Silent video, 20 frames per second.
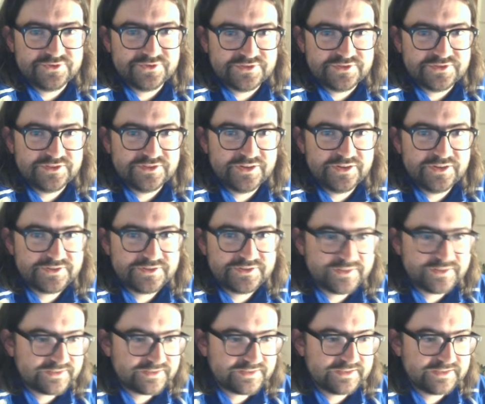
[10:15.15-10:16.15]
St John
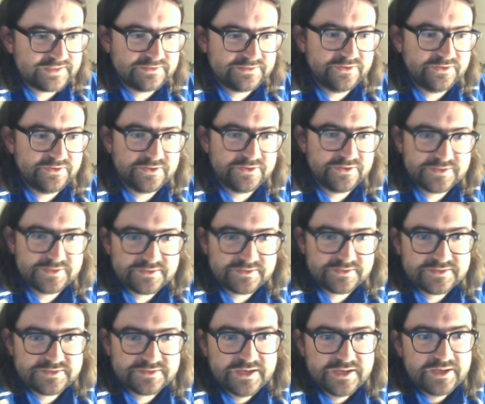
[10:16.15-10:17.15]
Architects, excellent
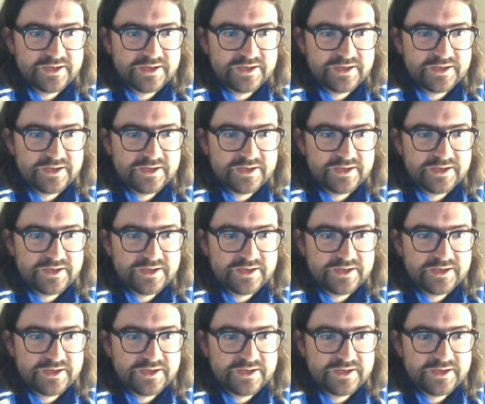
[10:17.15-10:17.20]
architects.